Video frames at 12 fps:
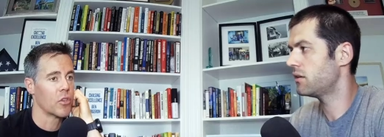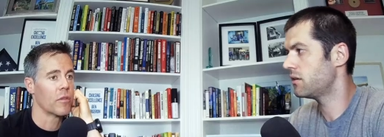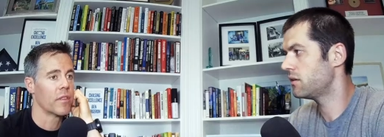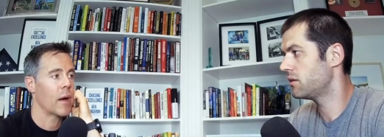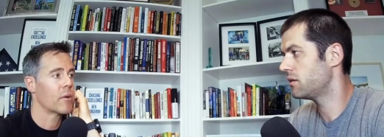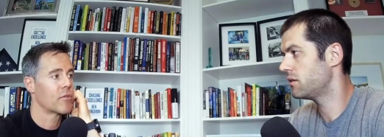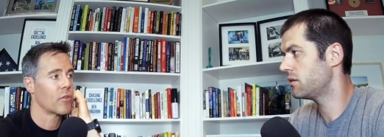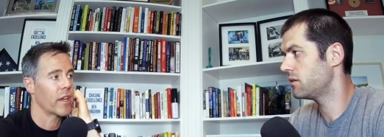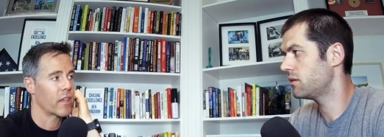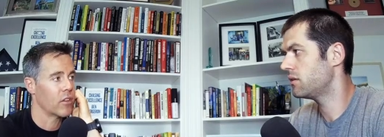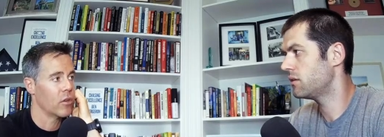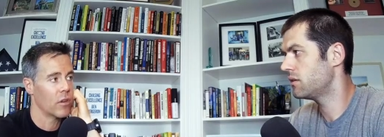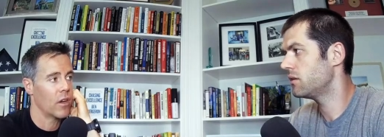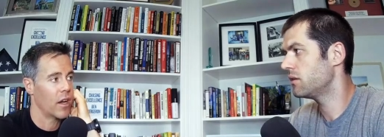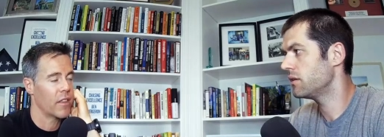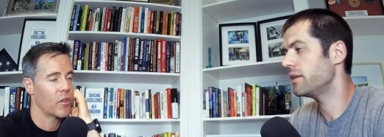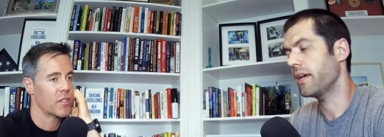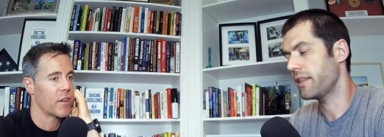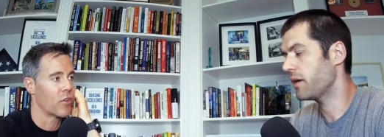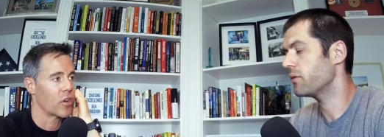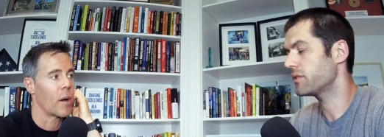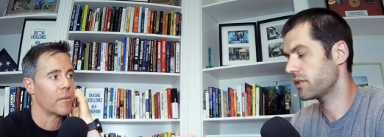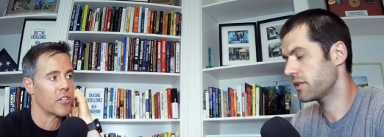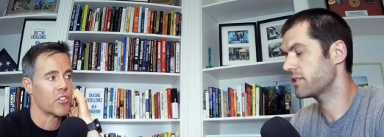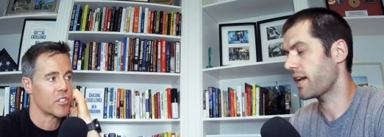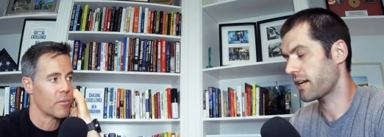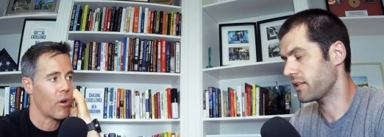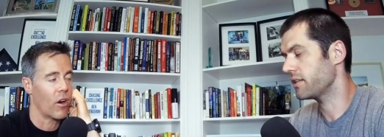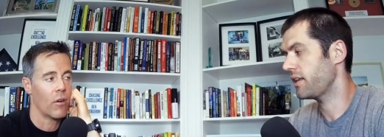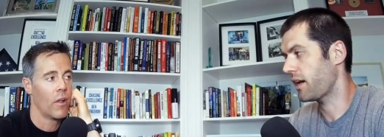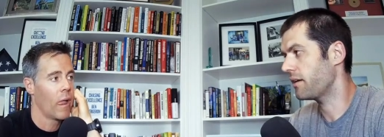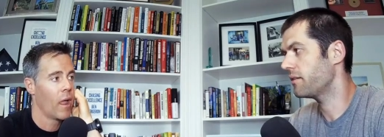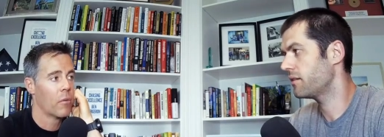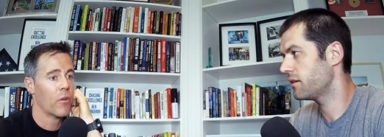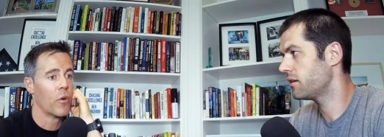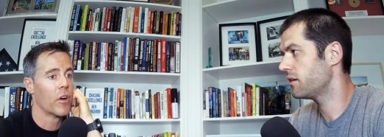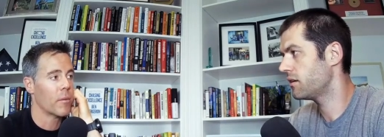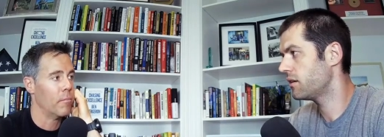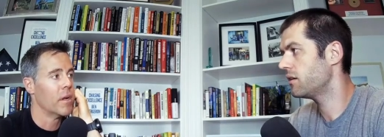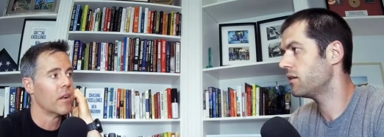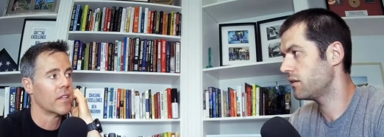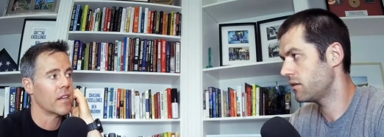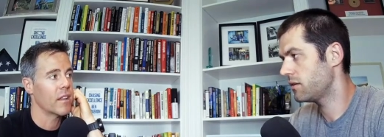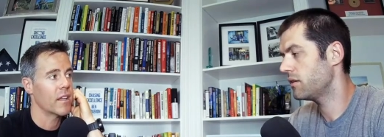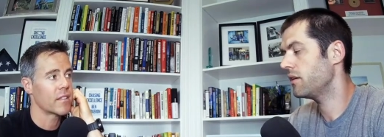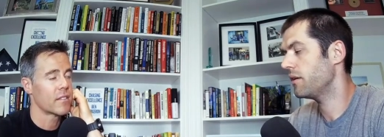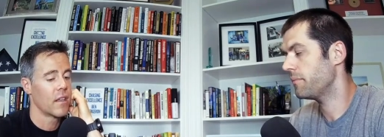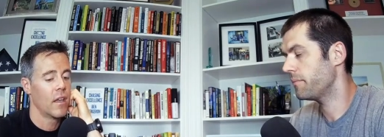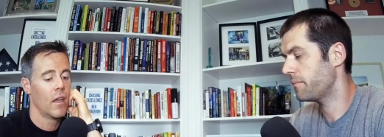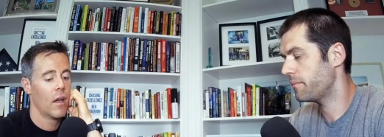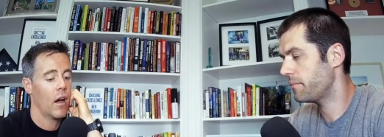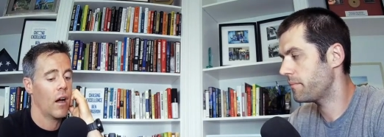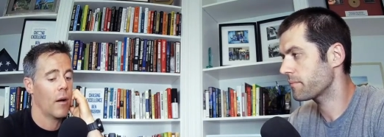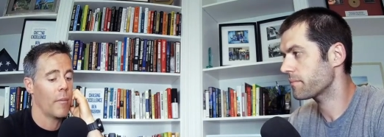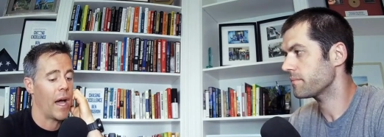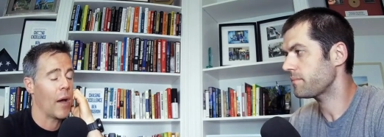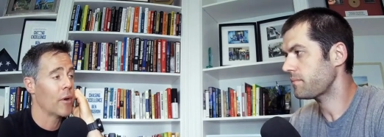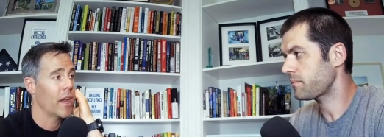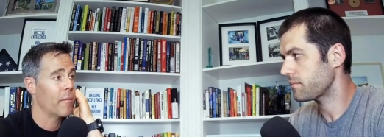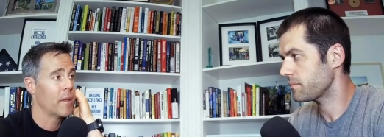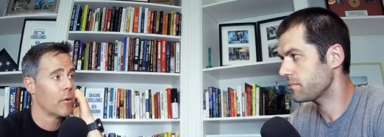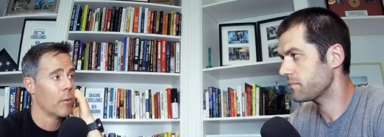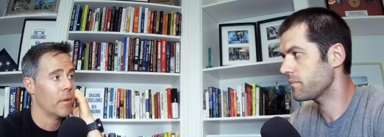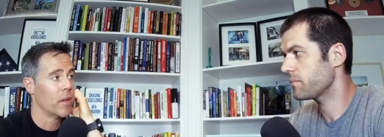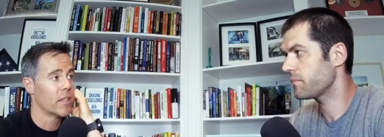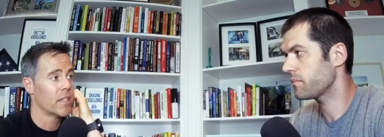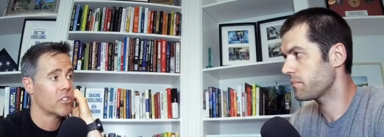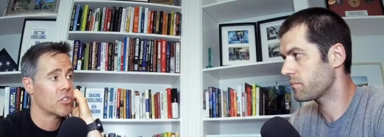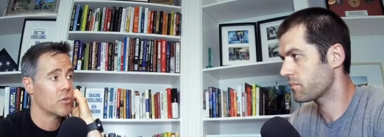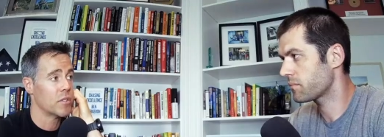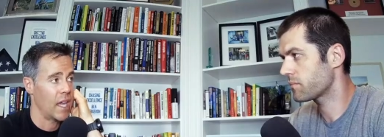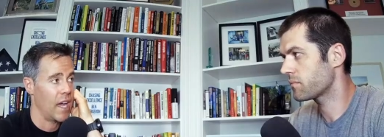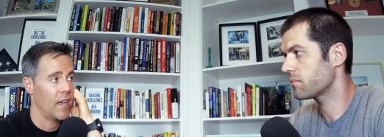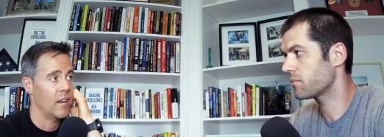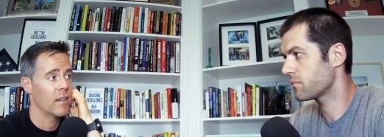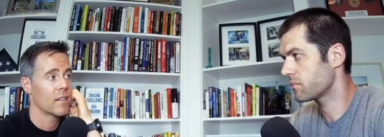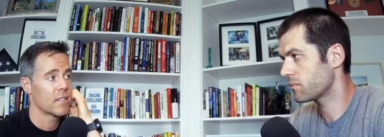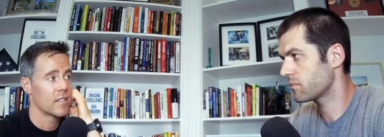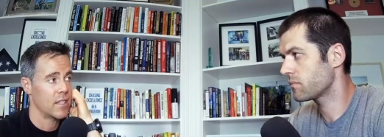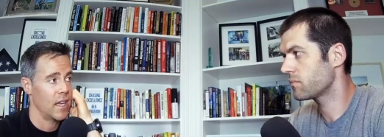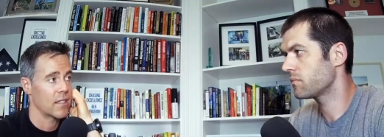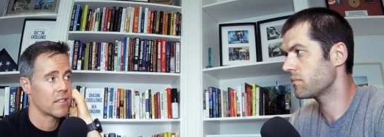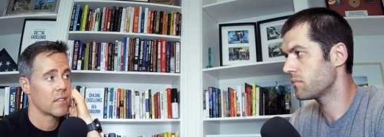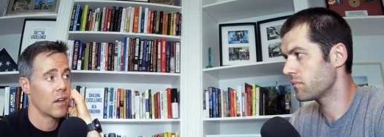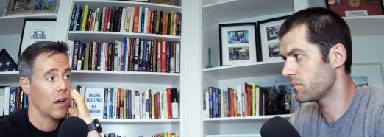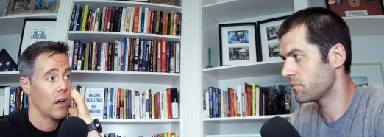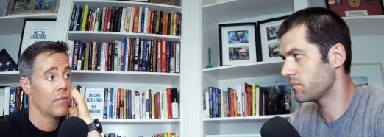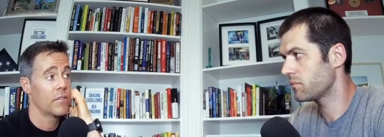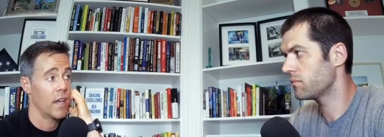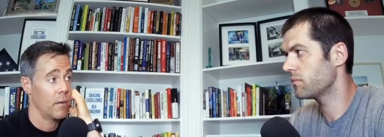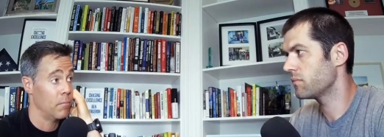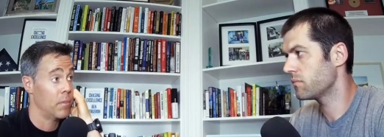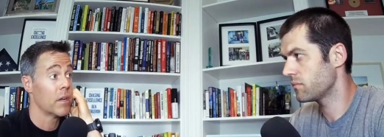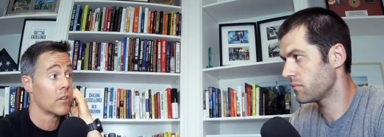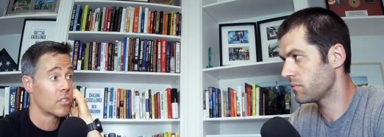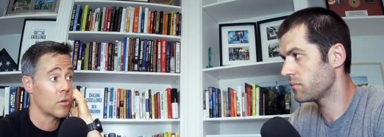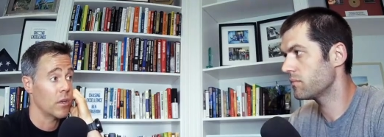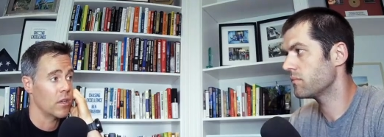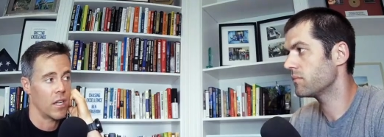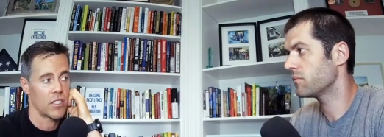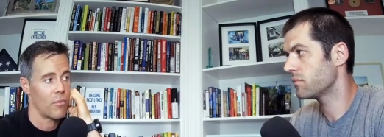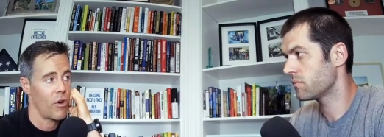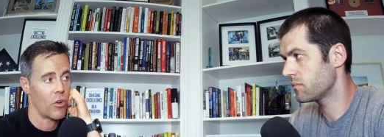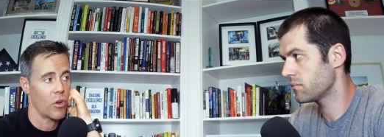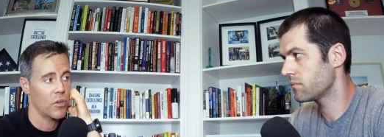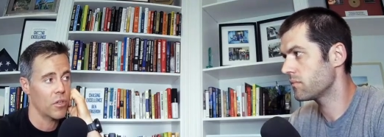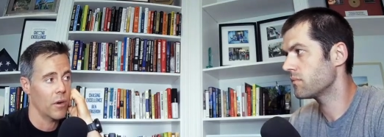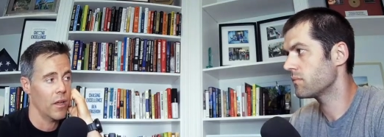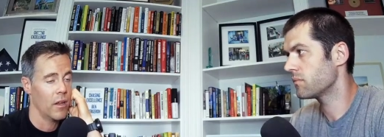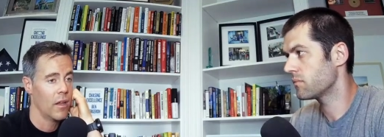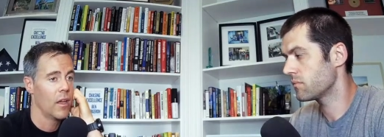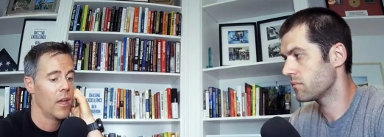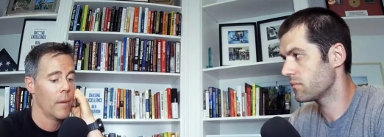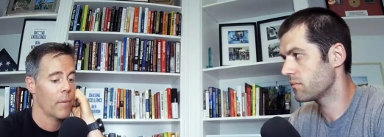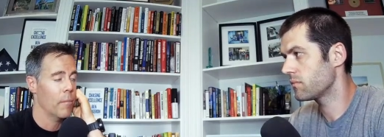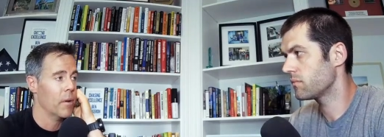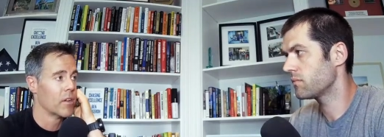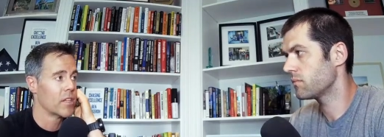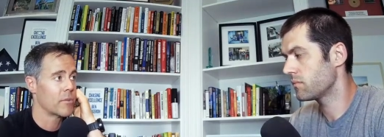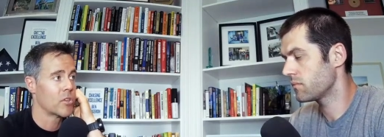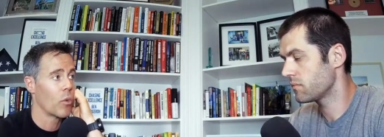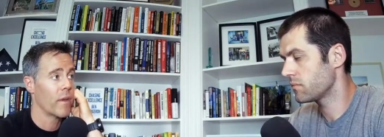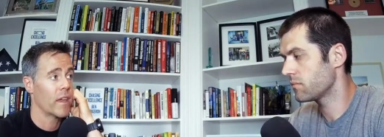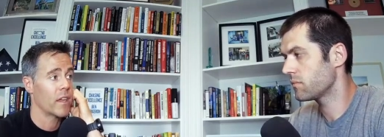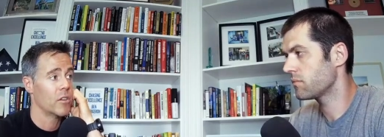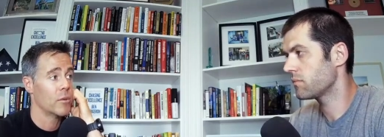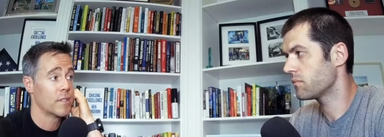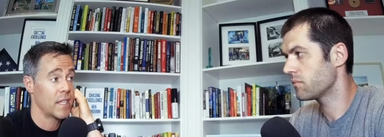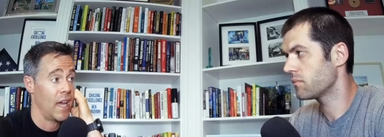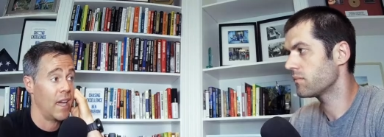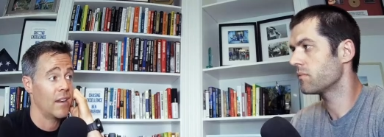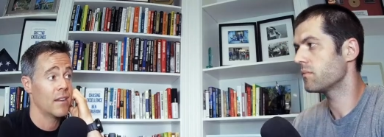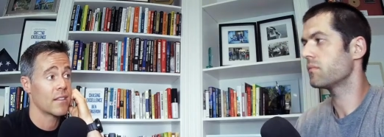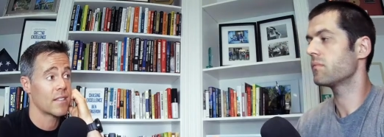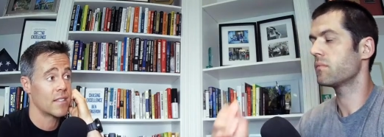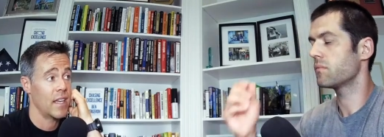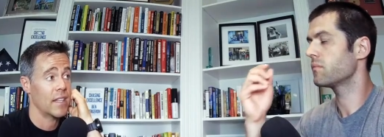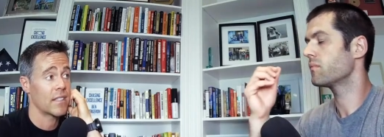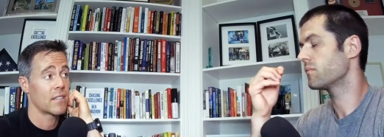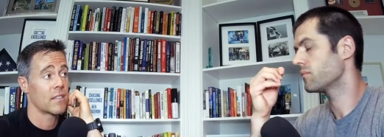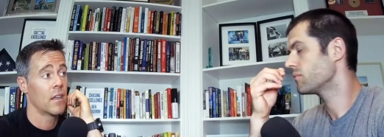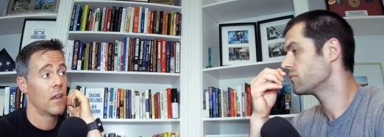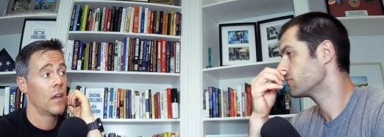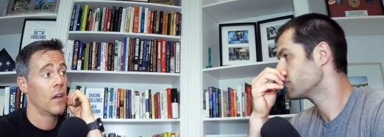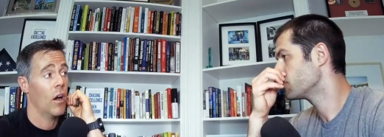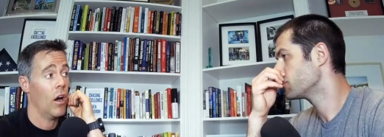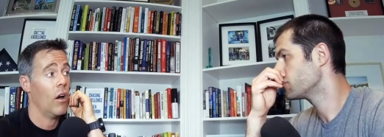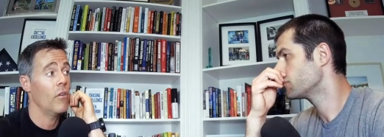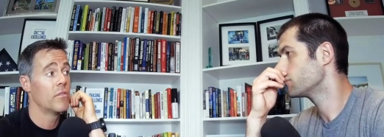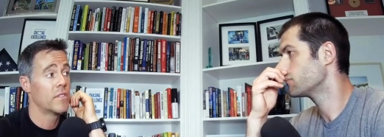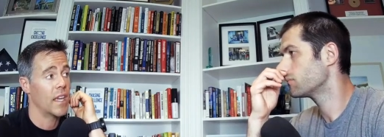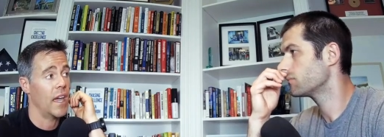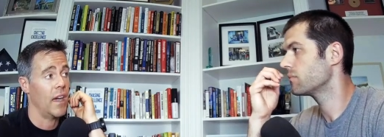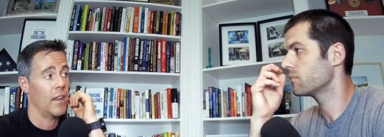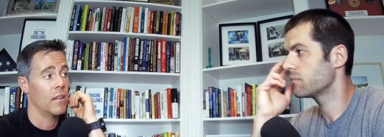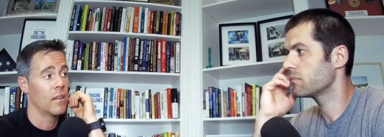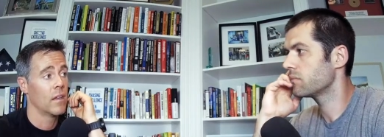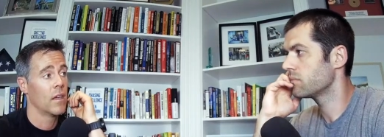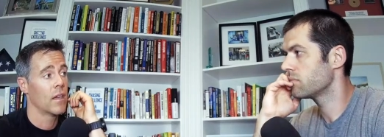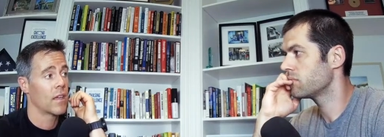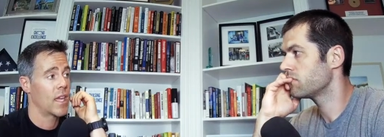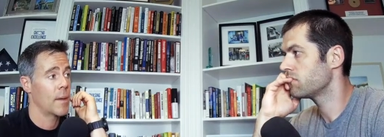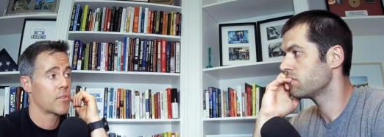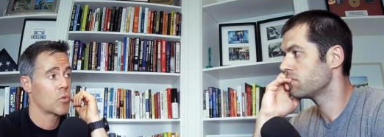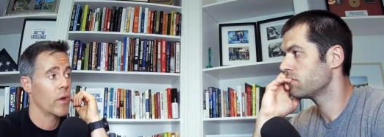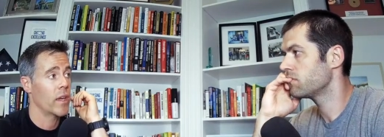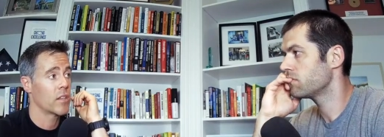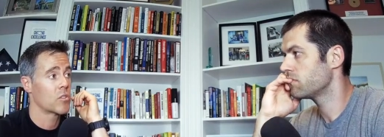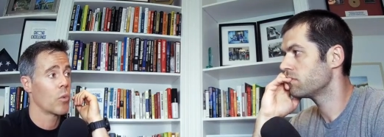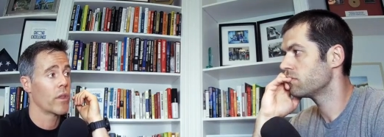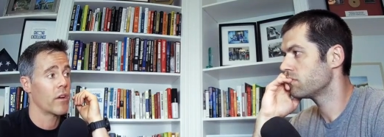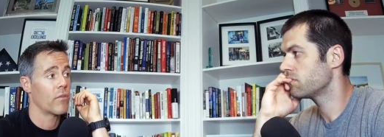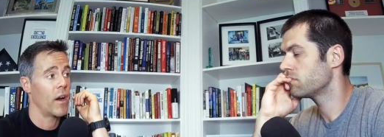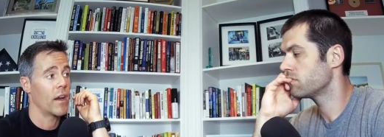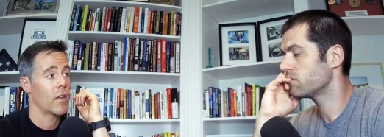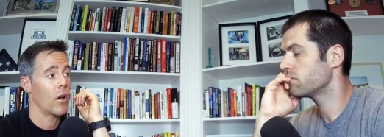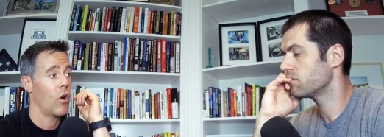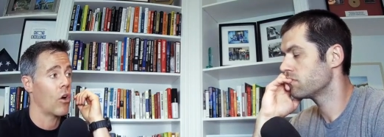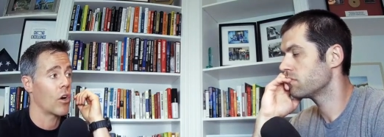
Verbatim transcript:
Speaker 1: so that was for like I think you yeah, said for a competition exactly, tomorrow. Yeah. But if we were to build into this, yep. um, I would have people build into ten sets of ten, build to it. Not tomorrow, go do it, but build up to where they can do ten sets of ten kip swings where they're finding out